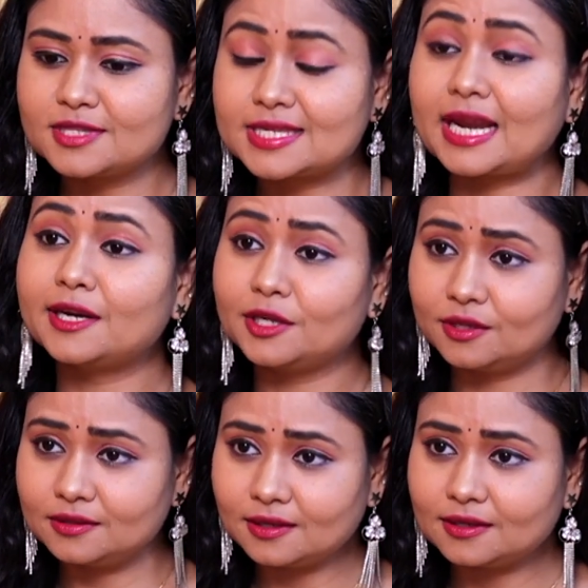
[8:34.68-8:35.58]

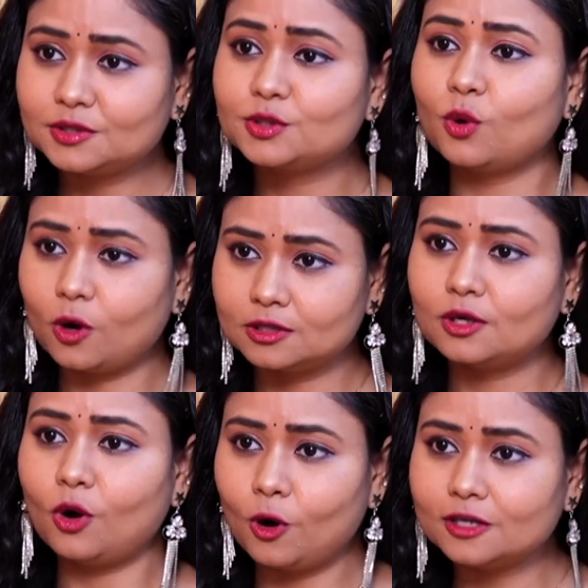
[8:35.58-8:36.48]
standing to all
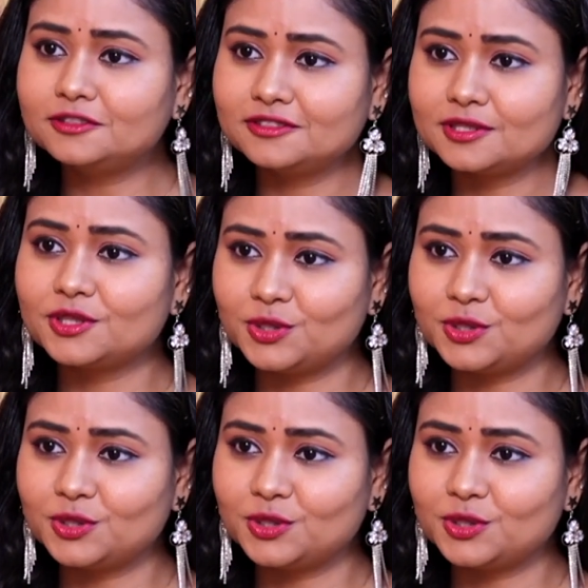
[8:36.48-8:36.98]
the odds.